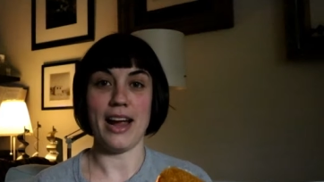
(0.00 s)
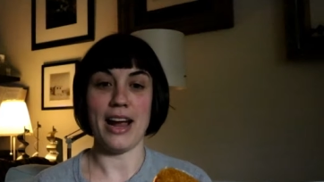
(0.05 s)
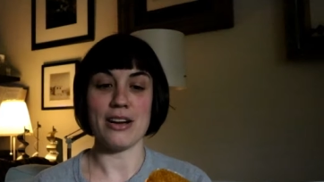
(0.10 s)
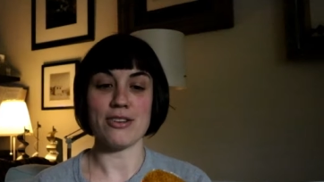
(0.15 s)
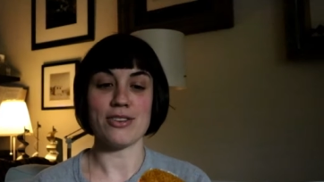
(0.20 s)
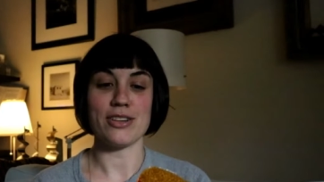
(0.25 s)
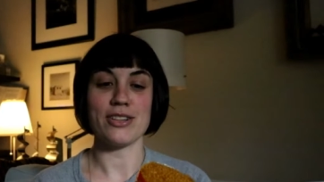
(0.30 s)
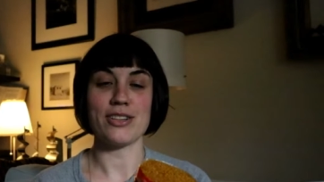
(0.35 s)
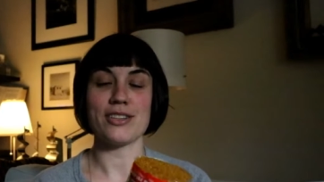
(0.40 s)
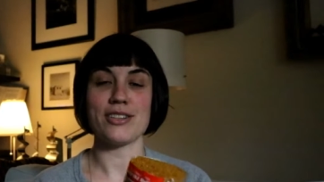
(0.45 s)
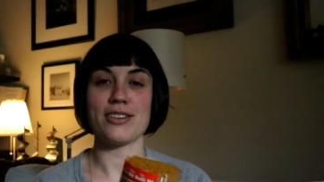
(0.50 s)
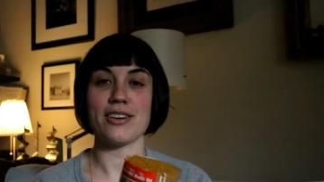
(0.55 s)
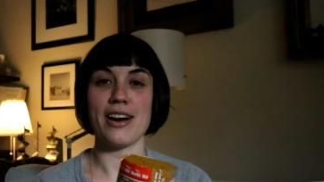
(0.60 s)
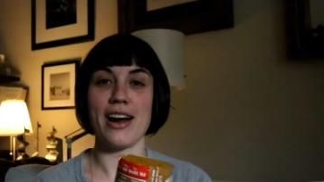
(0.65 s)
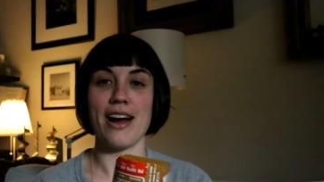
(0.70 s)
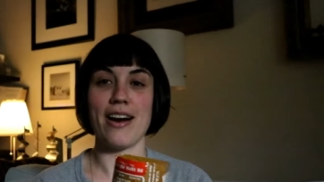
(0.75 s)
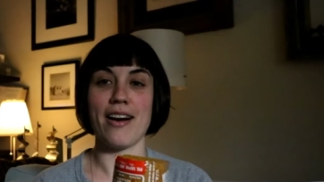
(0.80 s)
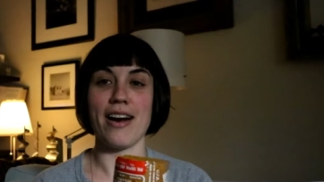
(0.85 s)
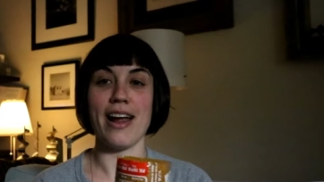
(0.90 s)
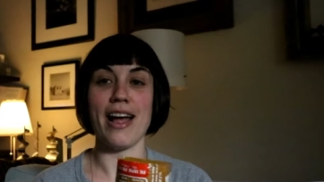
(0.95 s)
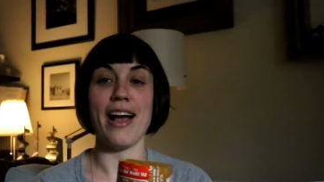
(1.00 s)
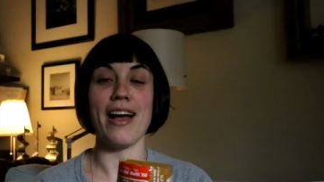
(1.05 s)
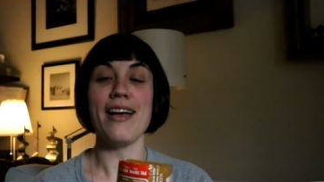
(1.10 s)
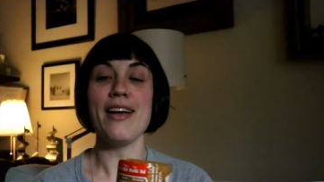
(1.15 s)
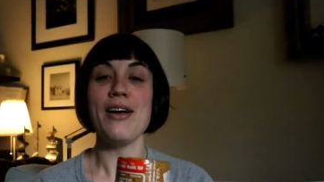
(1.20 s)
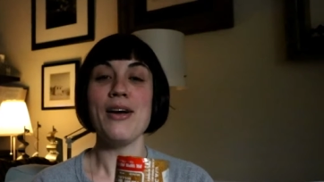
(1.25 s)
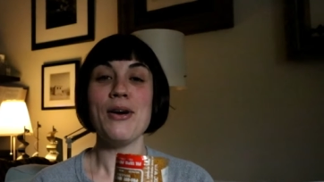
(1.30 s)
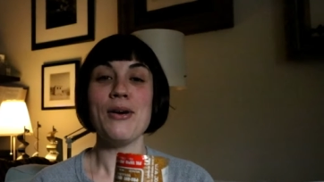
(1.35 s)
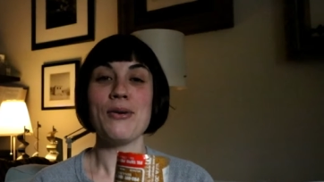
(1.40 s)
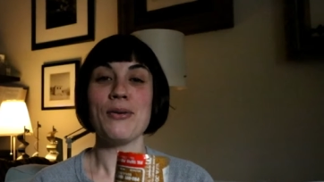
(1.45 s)
cash register area
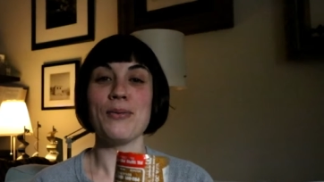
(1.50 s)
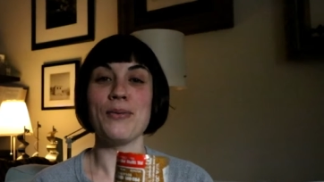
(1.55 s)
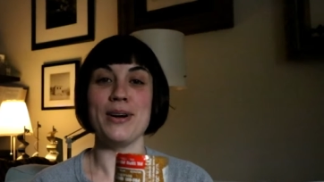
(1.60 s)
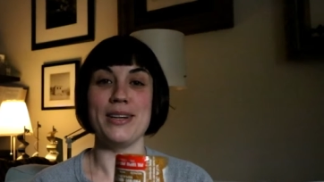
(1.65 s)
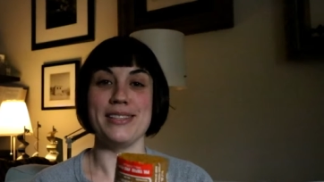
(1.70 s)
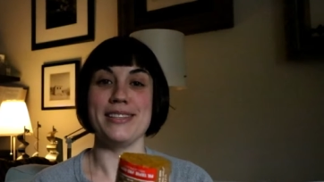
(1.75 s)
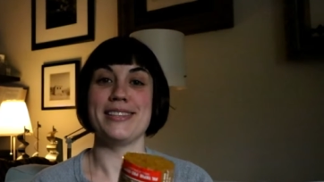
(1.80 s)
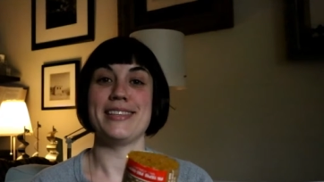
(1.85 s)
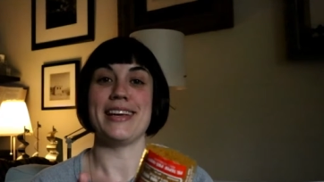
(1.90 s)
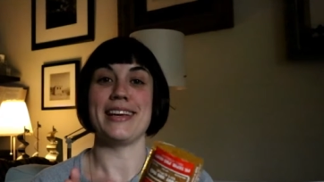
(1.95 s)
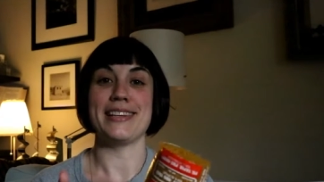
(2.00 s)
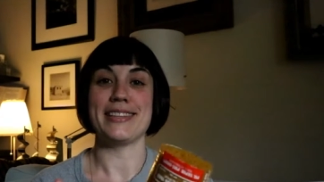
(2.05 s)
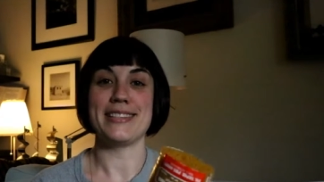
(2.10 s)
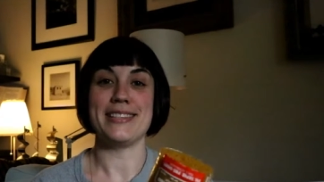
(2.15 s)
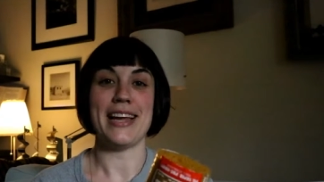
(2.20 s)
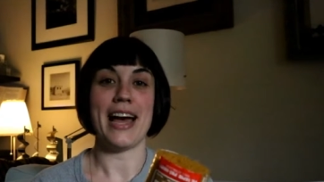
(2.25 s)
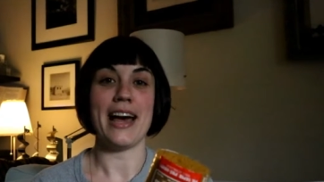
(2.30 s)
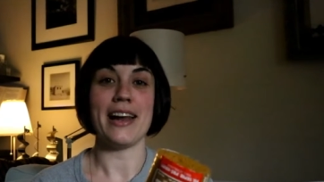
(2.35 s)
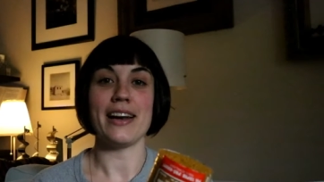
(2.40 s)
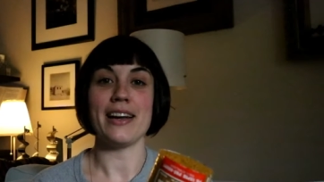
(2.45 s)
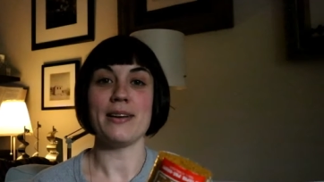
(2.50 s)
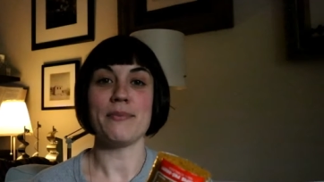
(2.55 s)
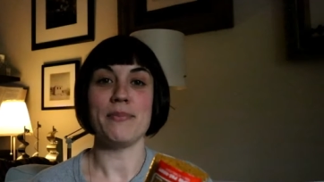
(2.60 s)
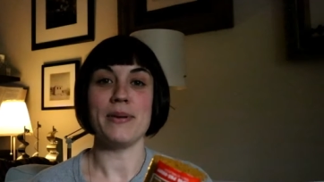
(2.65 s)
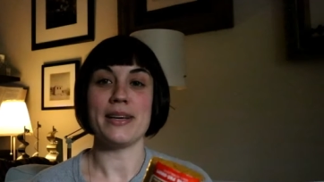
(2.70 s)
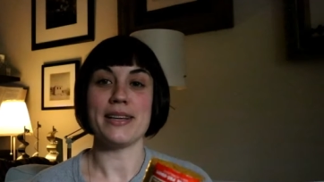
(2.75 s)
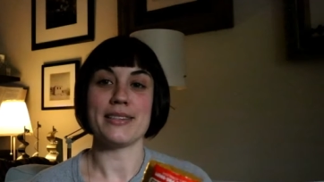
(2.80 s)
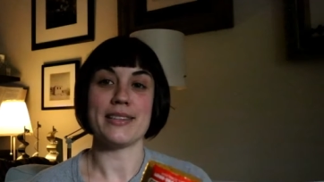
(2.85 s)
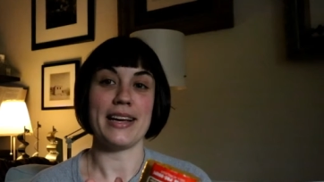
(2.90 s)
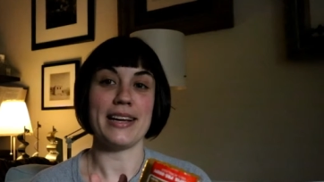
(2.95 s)
was ecstatic,
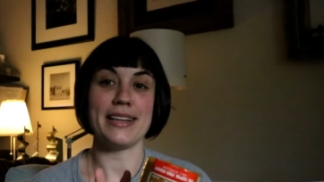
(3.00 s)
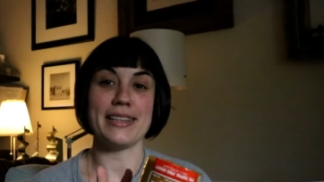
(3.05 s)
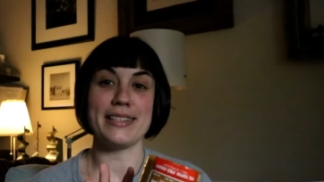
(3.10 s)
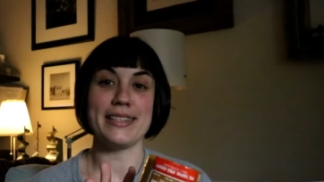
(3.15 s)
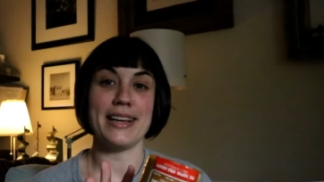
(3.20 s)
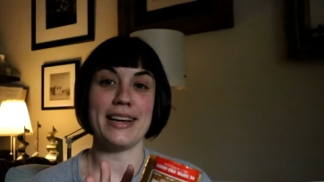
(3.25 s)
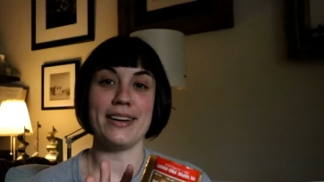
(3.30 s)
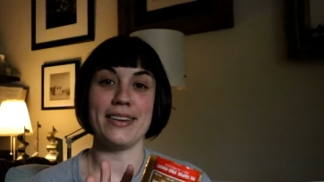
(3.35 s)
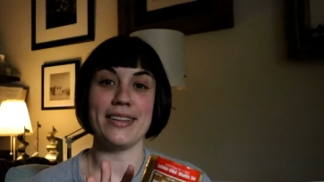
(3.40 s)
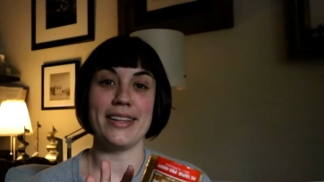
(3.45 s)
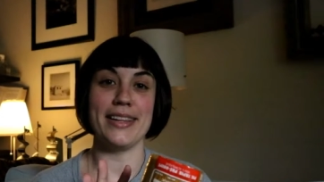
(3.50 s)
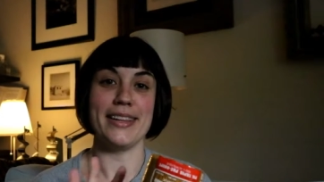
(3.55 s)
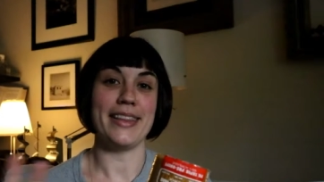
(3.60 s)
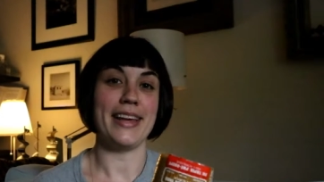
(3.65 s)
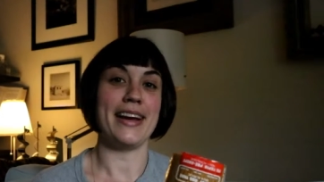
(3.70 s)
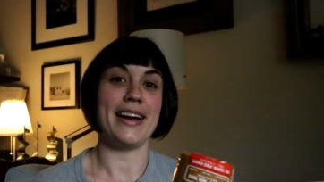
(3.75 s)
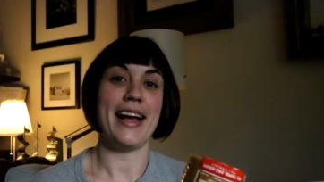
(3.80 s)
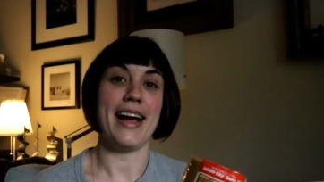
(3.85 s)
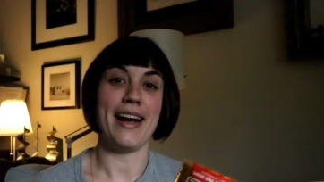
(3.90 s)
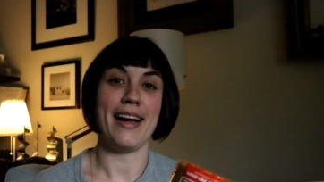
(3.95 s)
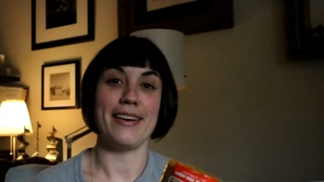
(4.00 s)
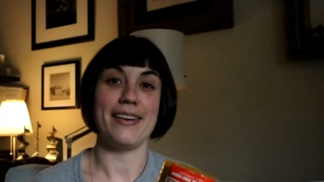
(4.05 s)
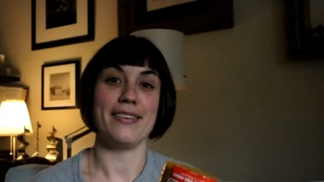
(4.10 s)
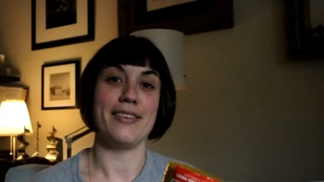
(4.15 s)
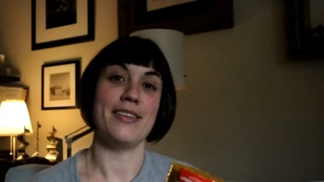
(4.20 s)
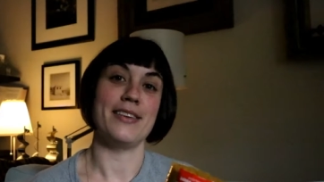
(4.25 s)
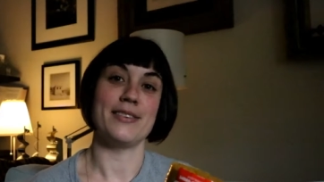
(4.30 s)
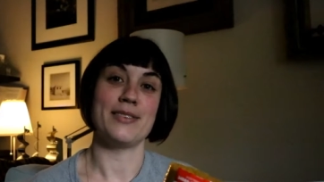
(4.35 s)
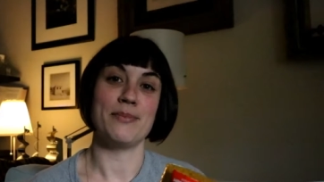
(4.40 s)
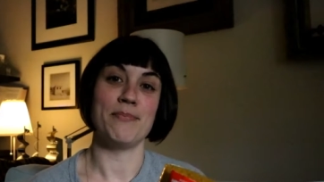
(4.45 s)
because I could tell that they'd
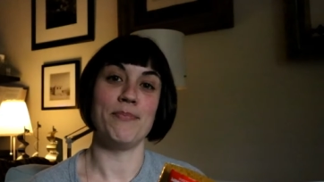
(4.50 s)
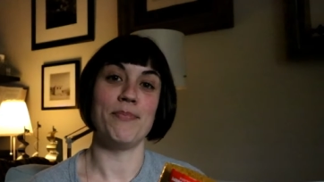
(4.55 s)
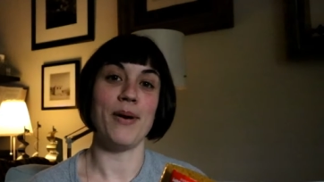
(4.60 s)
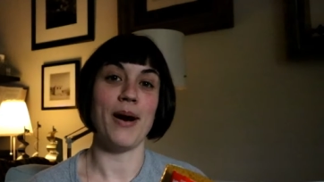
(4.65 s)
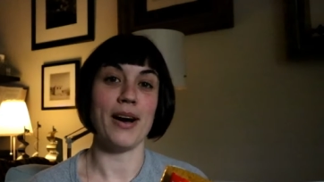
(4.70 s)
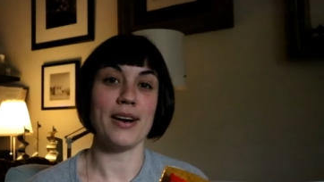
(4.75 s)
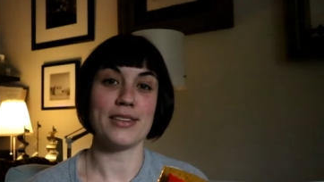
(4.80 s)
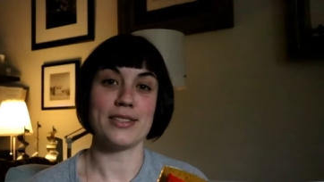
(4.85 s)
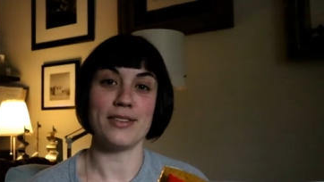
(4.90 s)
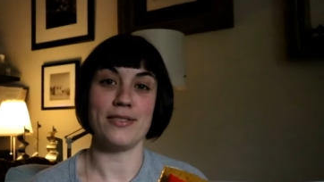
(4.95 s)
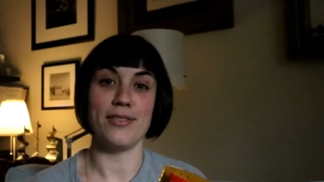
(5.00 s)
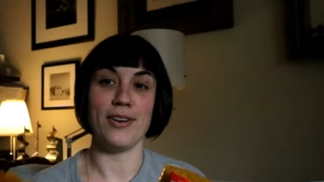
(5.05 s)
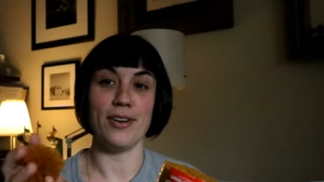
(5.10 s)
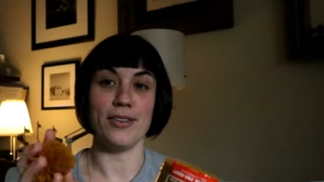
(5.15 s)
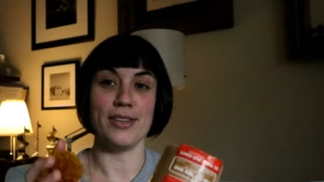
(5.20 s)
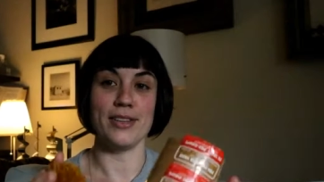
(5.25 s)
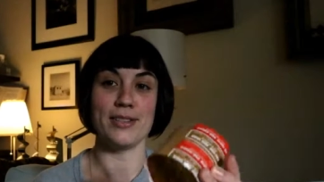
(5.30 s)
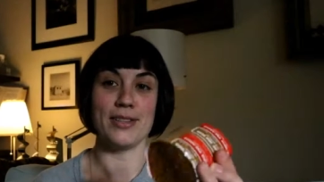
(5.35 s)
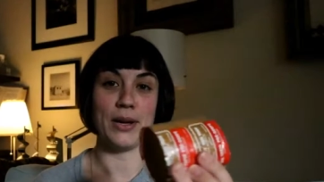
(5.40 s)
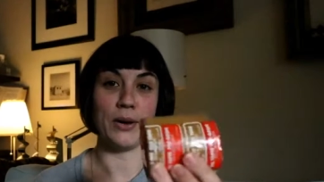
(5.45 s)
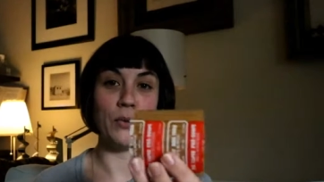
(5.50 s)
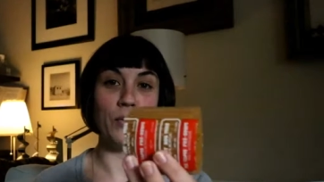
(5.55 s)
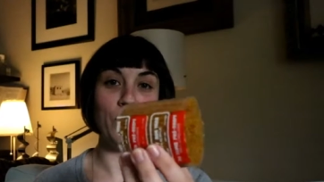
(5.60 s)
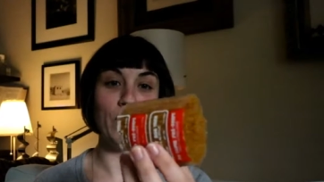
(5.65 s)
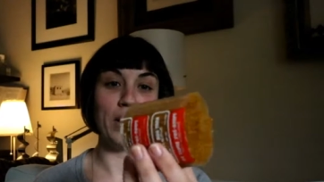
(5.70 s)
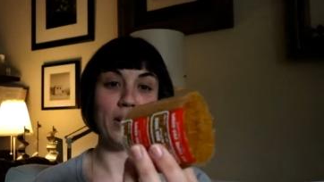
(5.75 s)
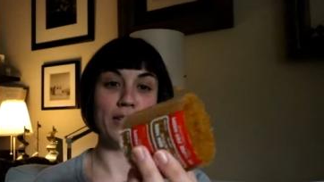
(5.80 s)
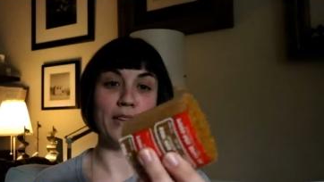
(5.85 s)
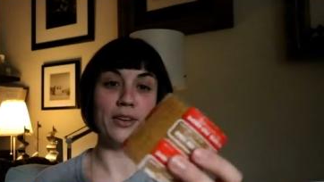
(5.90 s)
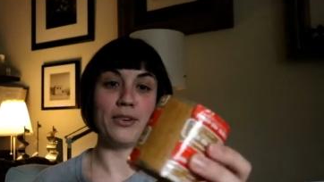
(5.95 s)
had this box of all these like
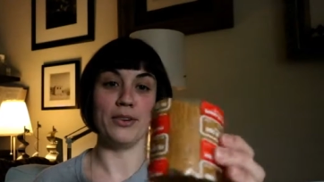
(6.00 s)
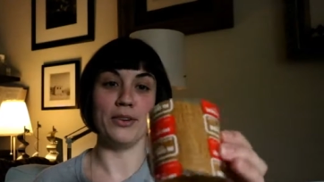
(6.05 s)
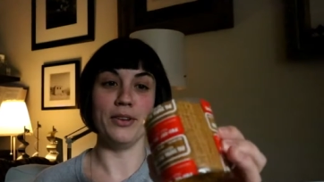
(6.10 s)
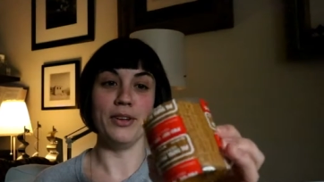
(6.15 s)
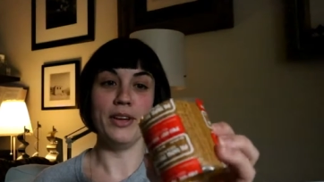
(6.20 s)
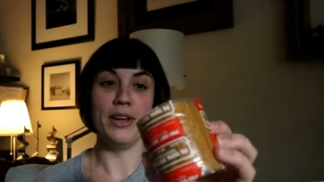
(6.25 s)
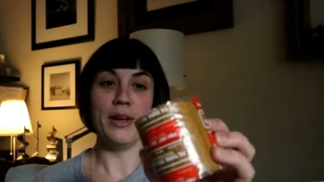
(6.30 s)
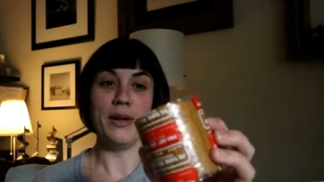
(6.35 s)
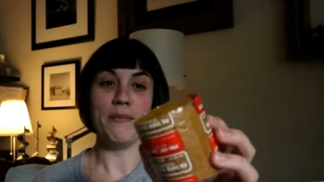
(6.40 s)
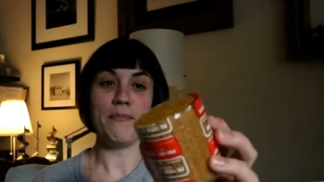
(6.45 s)
weird little